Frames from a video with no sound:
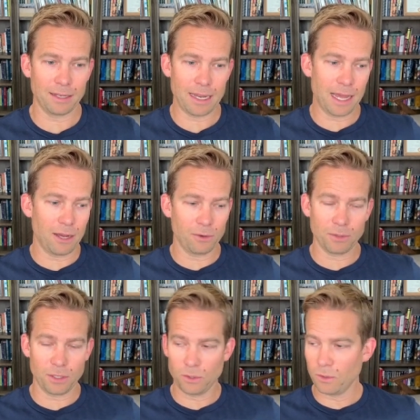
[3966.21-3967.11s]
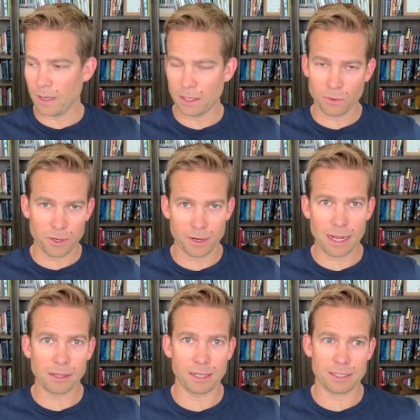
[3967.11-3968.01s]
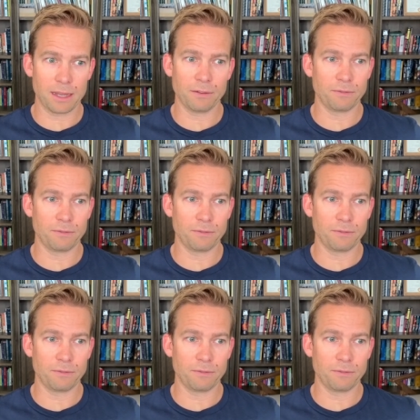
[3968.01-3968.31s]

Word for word: now you and or your allies have